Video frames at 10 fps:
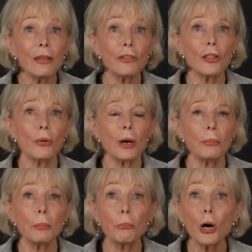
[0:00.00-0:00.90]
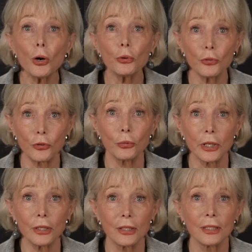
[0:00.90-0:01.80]
even though I'm opposed to
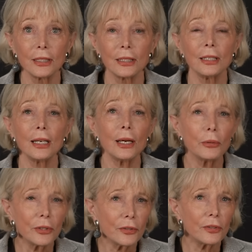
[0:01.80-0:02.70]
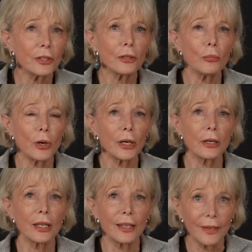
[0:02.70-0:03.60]
it, I would still want
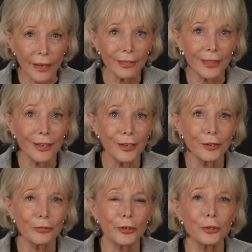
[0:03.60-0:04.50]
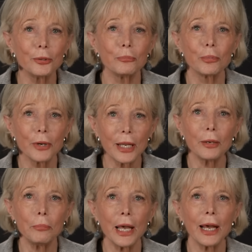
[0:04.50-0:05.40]
to get the interview, bring
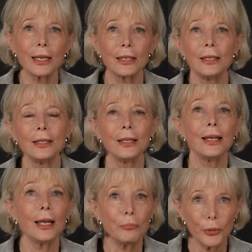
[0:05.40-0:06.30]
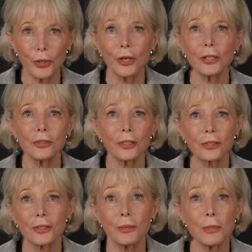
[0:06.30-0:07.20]
it back, and put it on
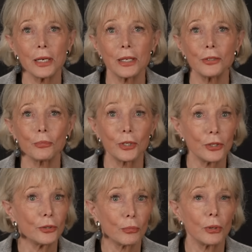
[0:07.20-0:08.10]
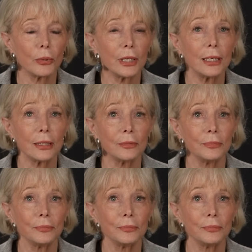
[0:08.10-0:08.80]
60 Minutes, which is what we did.